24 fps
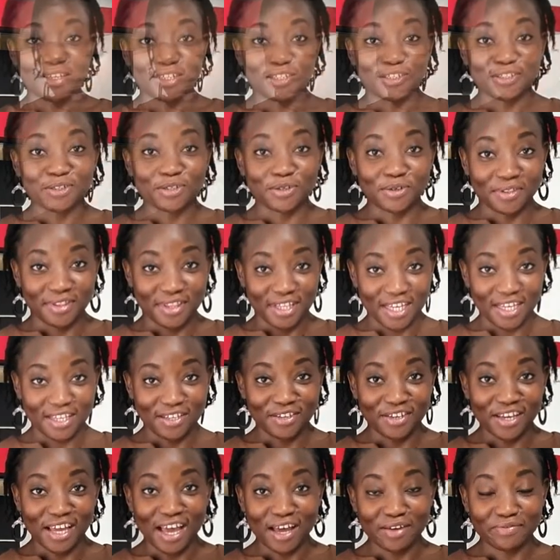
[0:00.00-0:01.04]
So there
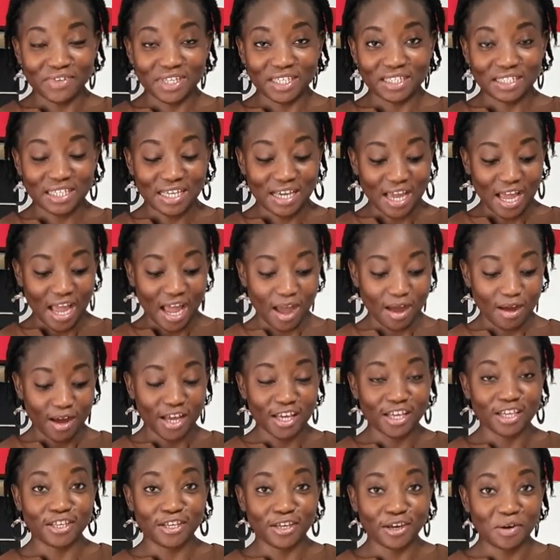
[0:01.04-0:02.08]
you have it, our
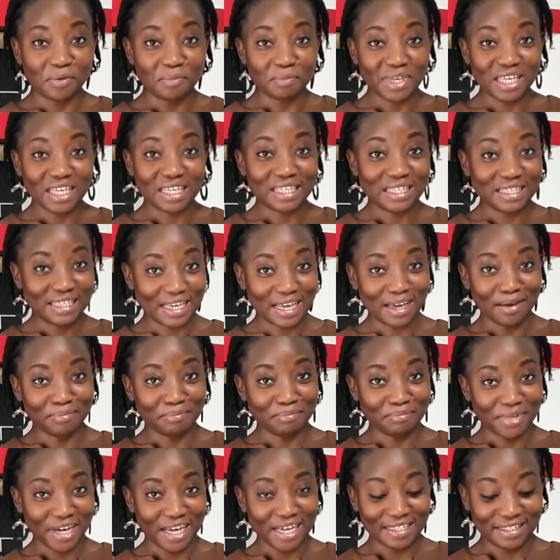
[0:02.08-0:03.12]
yummy
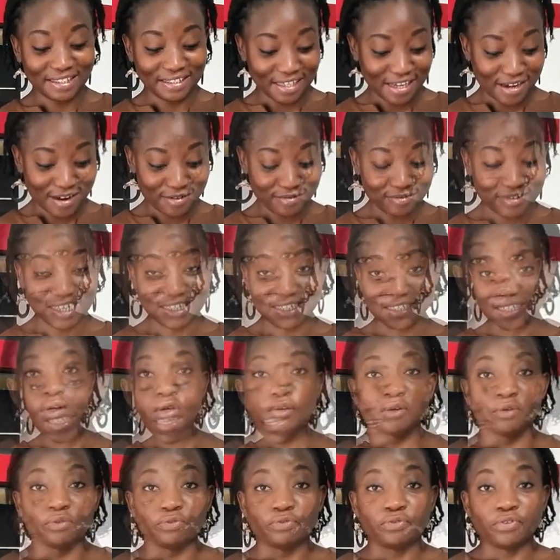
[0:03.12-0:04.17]
yam bites are ready.
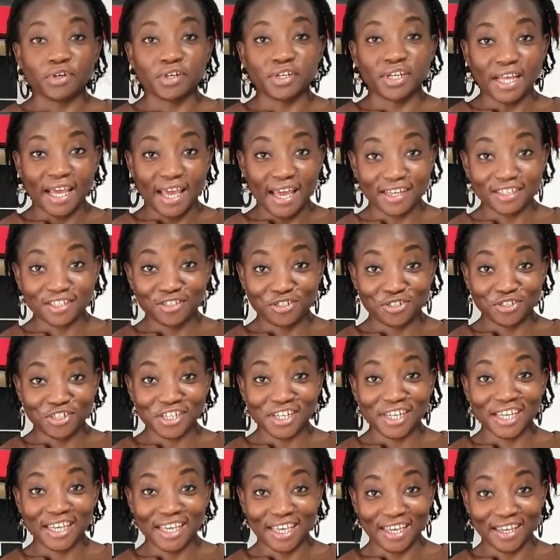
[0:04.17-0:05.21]
For an extra
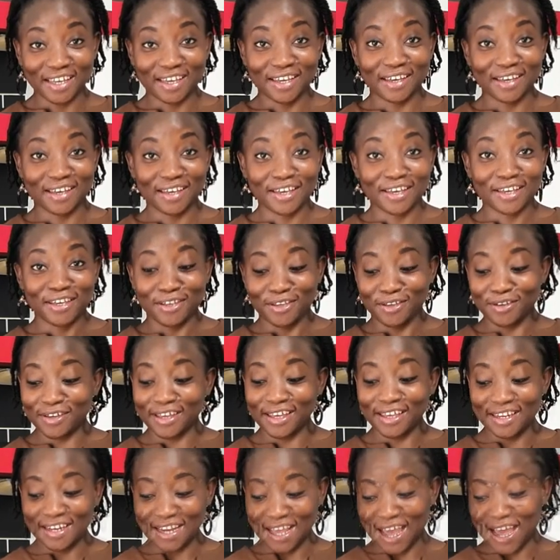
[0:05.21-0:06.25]
kick, you
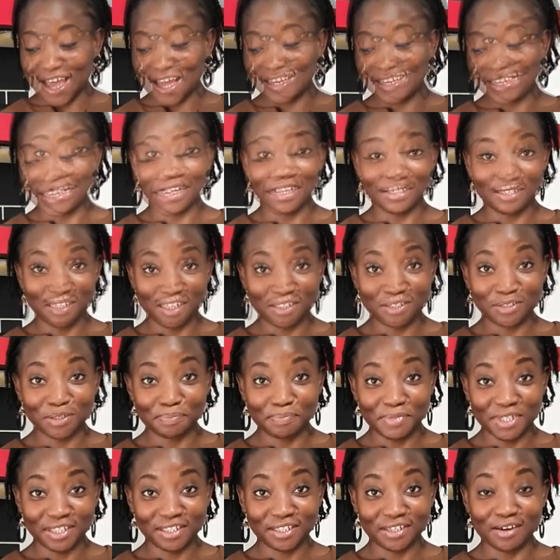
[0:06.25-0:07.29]
can add a little
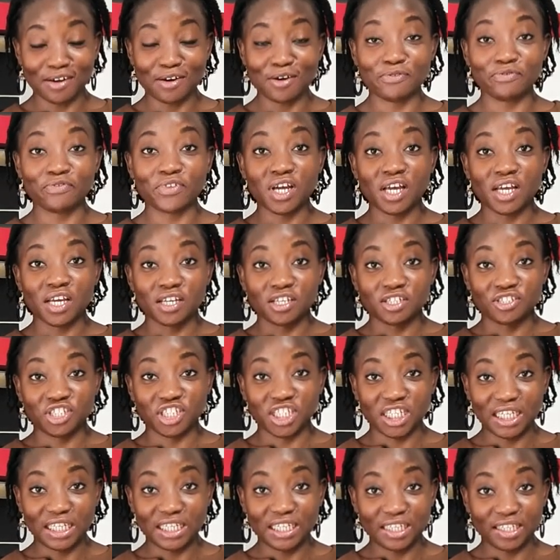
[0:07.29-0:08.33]
bit of
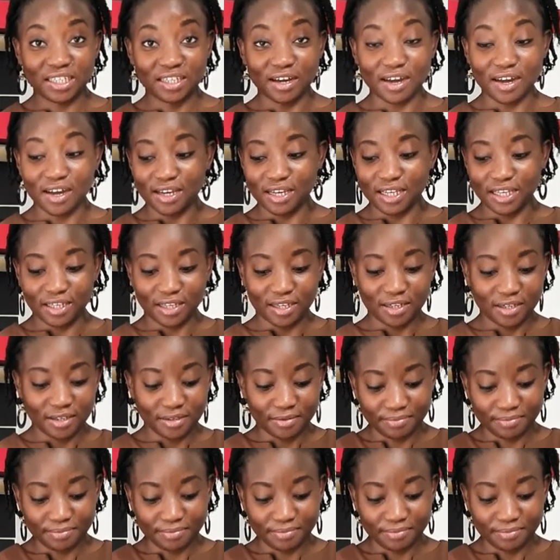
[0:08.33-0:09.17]
chili garlic.